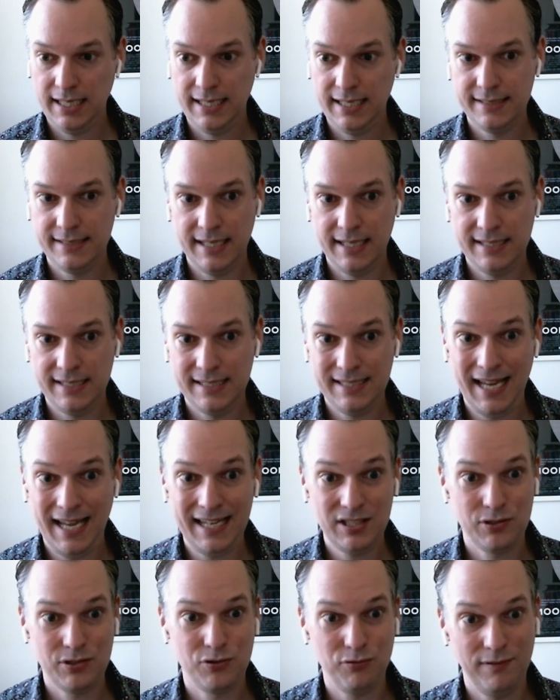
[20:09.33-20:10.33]
is
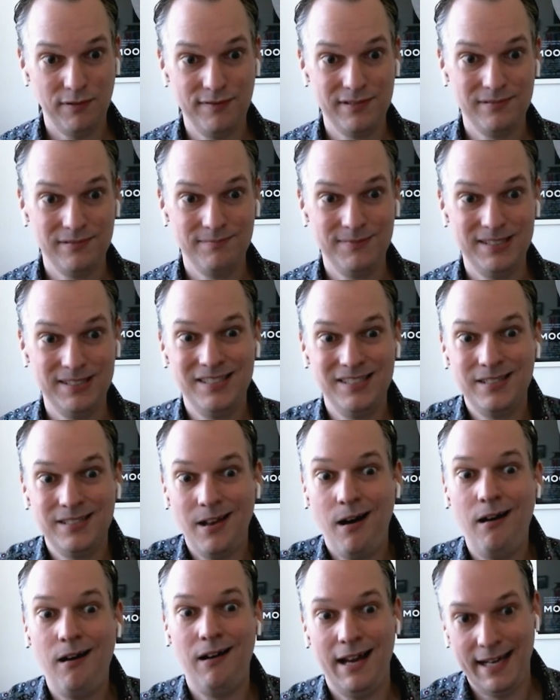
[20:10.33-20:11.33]
test-driven
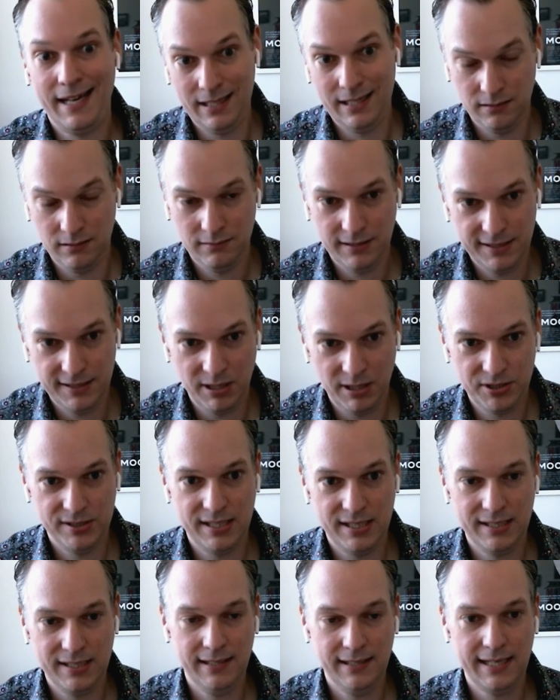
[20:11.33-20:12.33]
design as
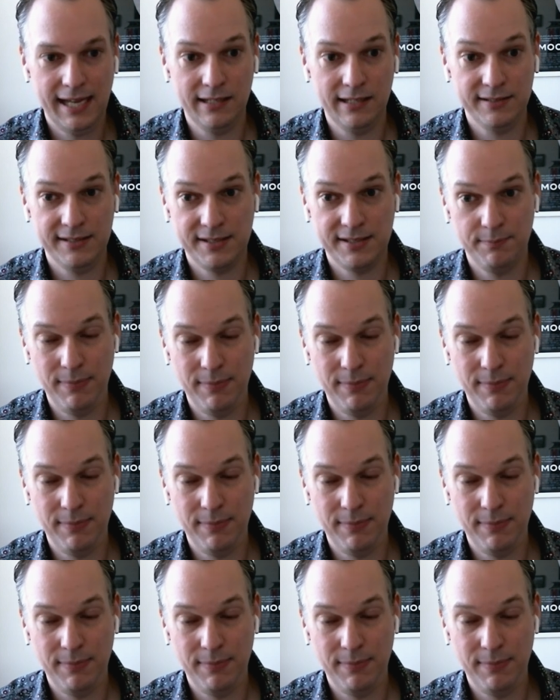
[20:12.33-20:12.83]
much as anything else.